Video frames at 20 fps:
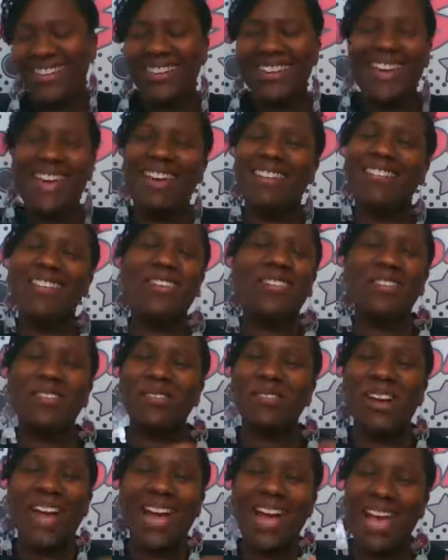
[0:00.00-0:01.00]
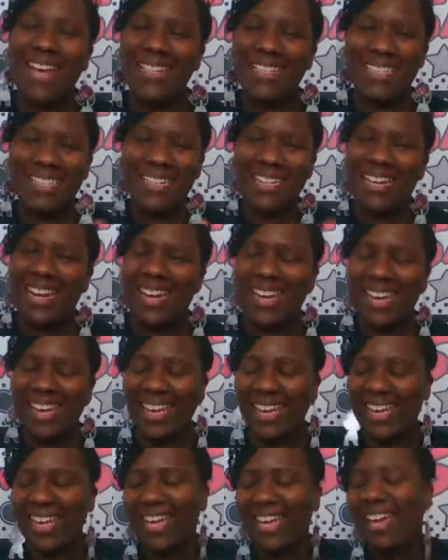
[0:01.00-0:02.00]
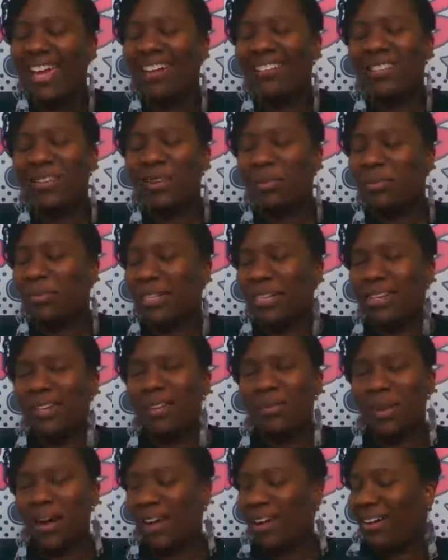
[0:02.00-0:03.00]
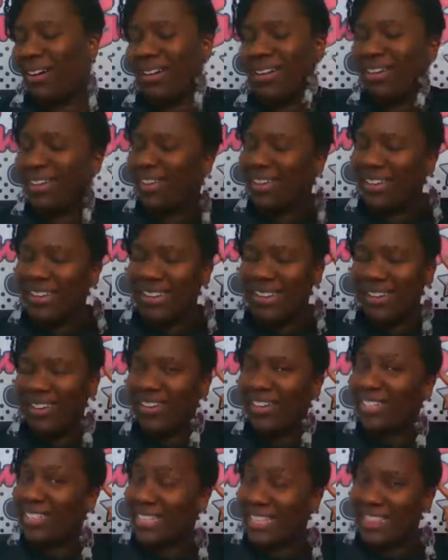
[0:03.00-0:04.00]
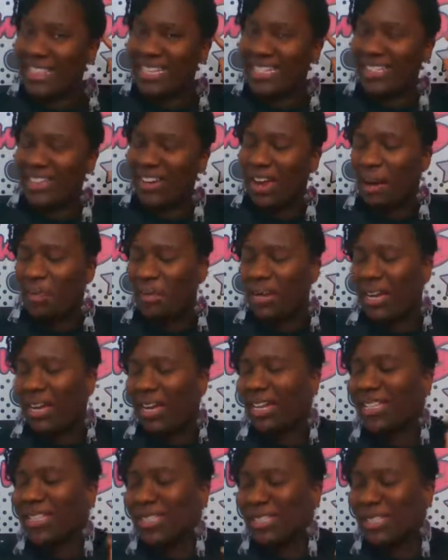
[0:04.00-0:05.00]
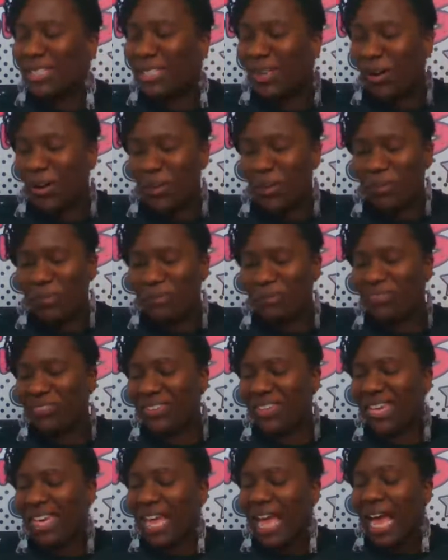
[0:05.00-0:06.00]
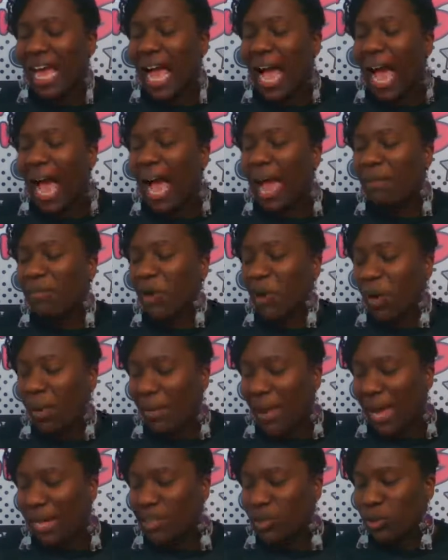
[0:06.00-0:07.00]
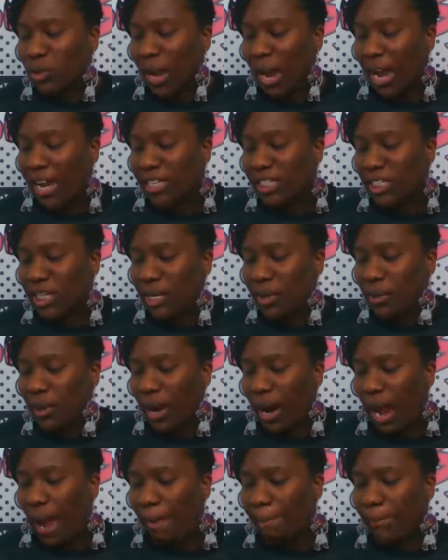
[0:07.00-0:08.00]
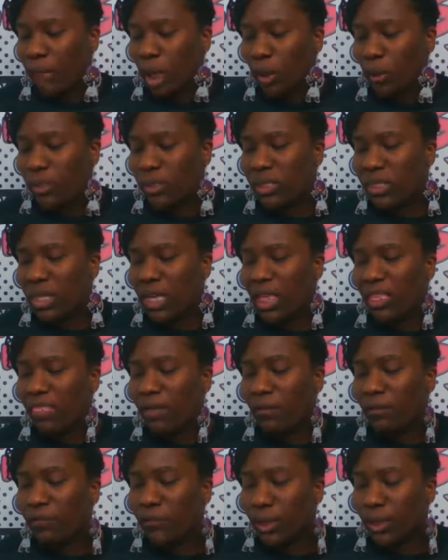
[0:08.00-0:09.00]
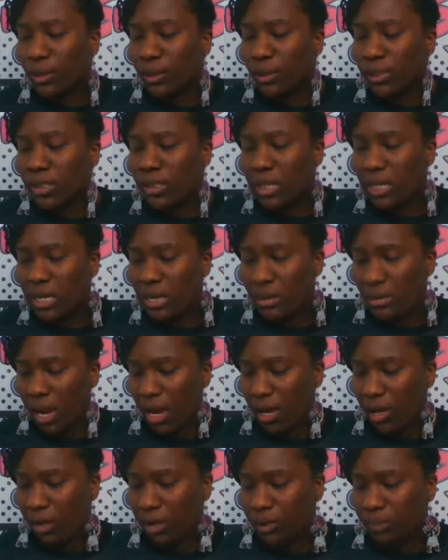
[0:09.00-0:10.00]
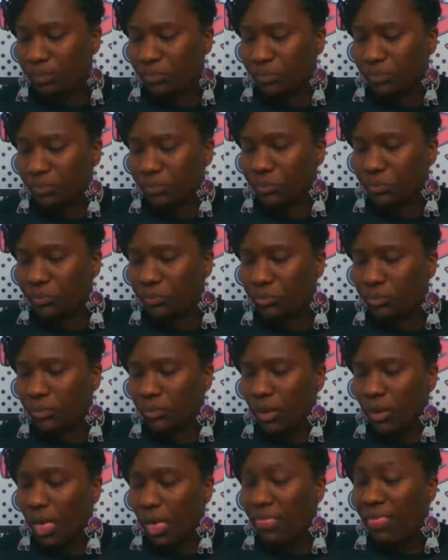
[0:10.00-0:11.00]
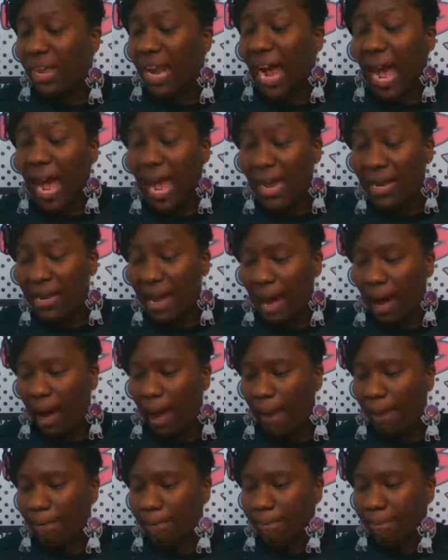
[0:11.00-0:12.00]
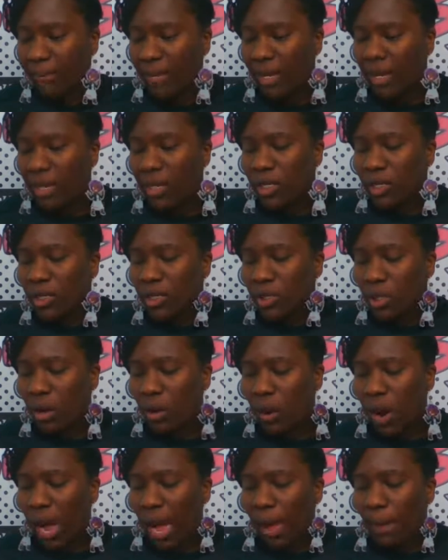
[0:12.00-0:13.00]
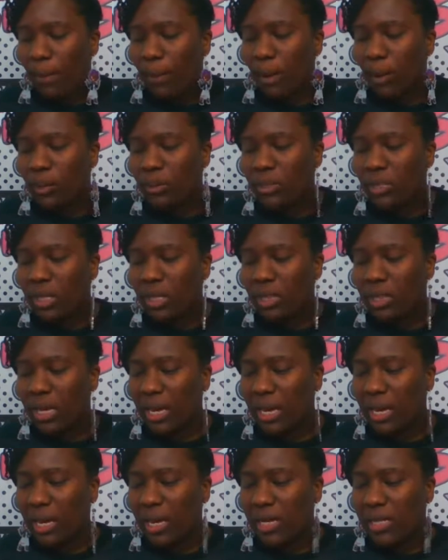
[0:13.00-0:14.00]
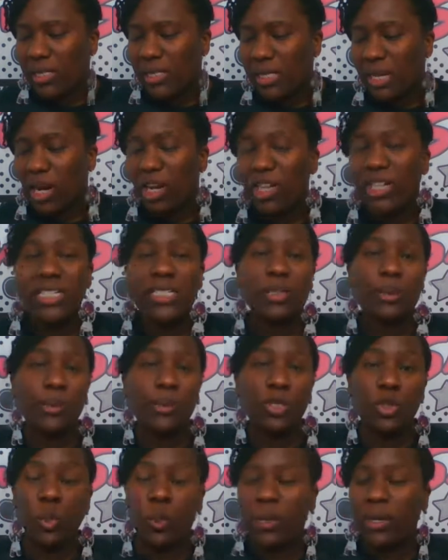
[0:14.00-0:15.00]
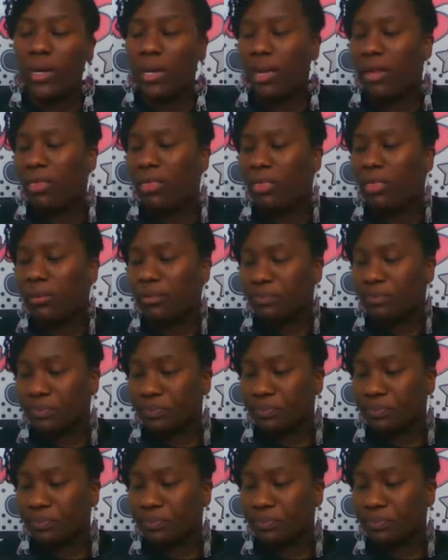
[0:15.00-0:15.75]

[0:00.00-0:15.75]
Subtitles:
Okay, I've opened my IG and I haven't opened it in a while and crazy things are happening. So I'm going back to my IG where I posted the first email that I got. So I posted this on December 20th.